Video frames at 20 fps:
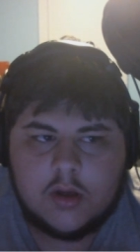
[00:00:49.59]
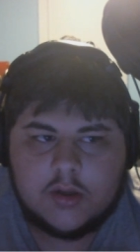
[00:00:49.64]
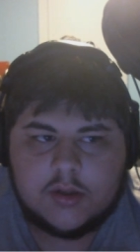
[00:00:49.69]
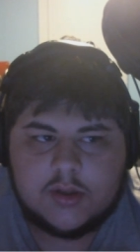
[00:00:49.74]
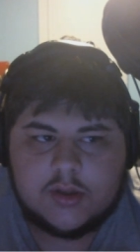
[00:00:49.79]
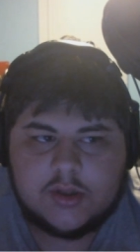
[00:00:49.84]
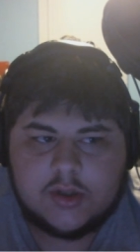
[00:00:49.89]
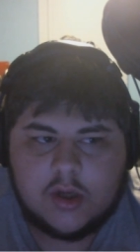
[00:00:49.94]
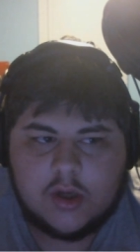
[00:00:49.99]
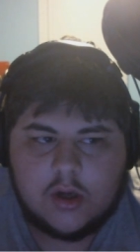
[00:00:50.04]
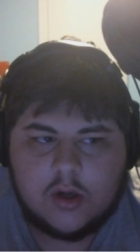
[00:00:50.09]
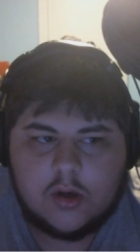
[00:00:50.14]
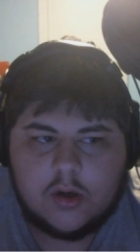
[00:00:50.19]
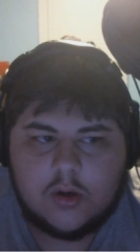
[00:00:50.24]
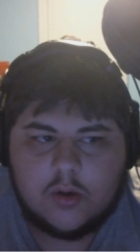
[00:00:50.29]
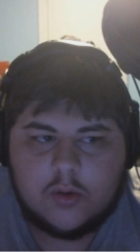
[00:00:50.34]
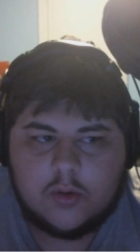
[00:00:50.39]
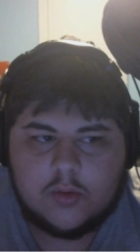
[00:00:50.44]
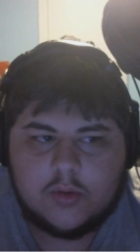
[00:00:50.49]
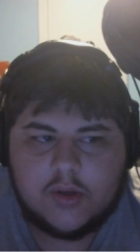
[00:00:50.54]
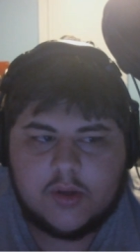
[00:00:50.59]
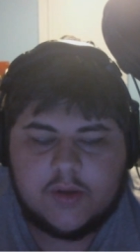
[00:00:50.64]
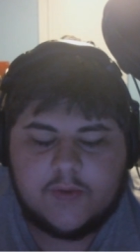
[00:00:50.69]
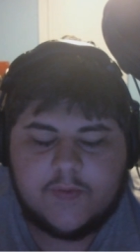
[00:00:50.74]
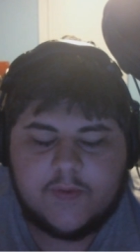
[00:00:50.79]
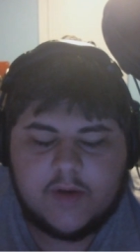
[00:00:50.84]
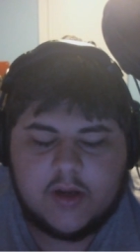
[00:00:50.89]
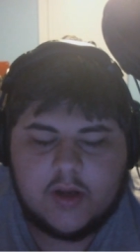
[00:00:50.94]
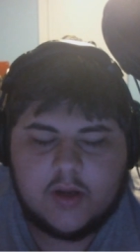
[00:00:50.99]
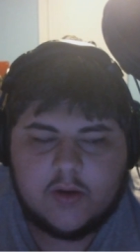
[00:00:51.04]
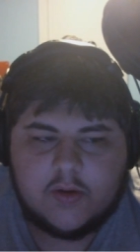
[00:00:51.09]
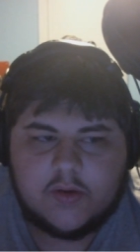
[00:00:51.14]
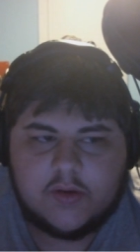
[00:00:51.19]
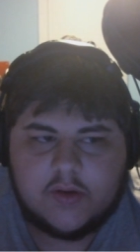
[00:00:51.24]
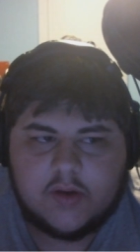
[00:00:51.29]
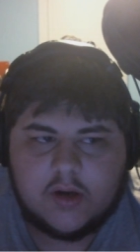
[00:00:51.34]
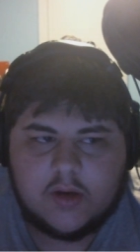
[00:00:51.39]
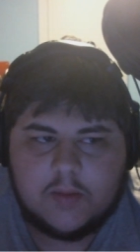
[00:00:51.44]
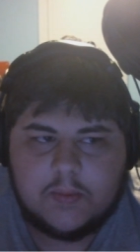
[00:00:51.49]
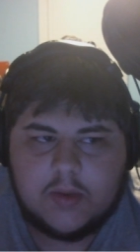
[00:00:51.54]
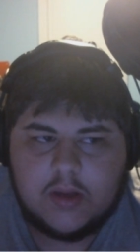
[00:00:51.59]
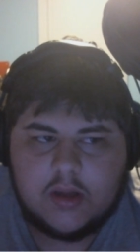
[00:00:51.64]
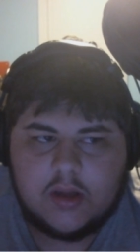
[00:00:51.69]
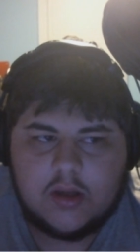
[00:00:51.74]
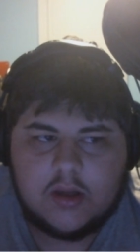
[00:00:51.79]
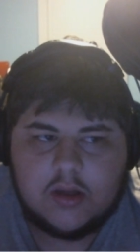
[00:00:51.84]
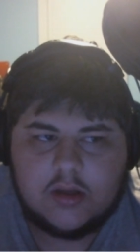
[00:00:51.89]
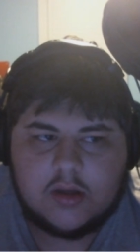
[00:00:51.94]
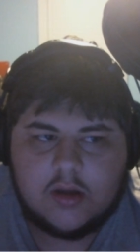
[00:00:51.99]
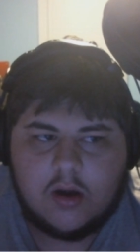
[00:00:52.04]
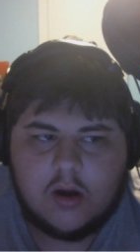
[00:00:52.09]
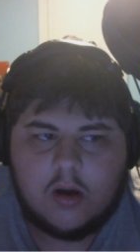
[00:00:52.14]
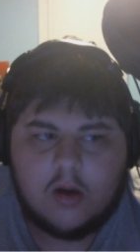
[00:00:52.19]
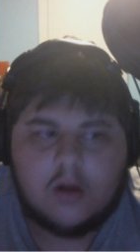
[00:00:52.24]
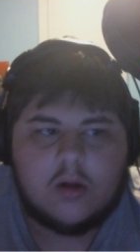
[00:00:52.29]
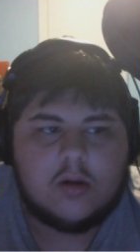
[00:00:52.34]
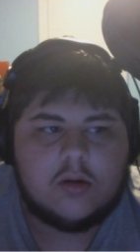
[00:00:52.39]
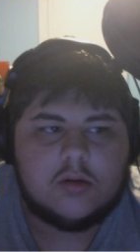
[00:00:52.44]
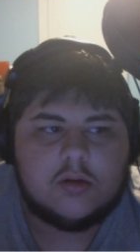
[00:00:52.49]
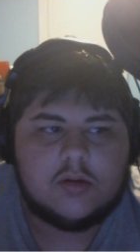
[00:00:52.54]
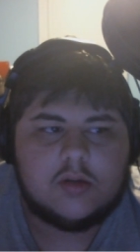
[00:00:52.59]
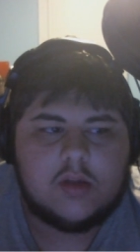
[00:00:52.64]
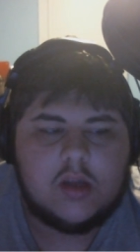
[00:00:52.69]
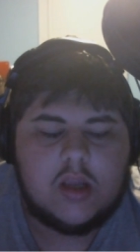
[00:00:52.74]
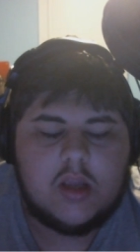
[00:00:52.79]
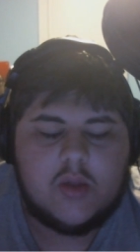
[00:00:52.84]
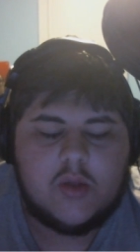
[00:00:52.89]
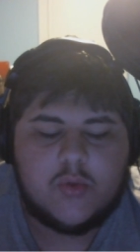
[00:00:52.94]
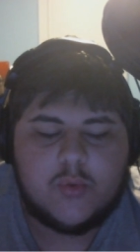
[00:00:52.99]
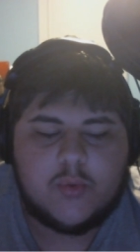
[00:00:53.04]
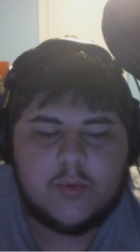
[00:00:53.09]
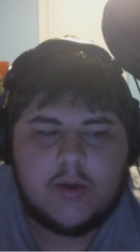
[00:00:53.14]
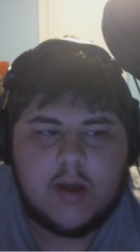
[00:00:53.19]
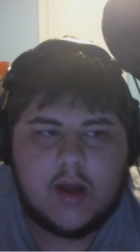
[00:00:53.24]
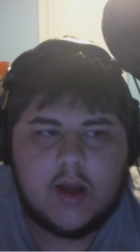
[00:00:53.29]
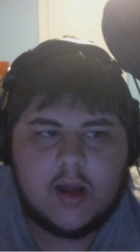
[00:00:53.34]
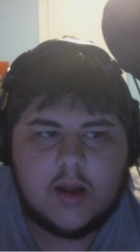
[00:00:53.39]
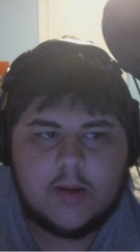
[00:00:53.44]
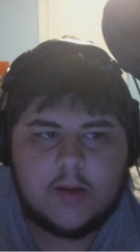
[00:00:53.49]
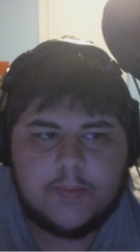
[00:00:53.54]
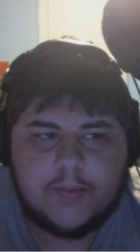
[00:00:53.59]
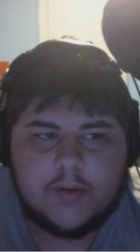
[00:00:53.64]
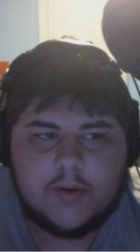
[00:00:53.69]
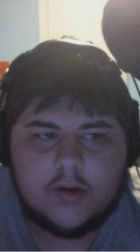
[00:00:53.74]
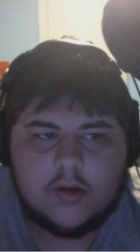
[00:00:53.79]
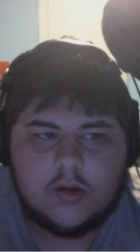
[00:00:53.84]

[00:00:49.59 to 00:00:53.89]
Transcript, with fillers: So this video is going to be called E3 Hype,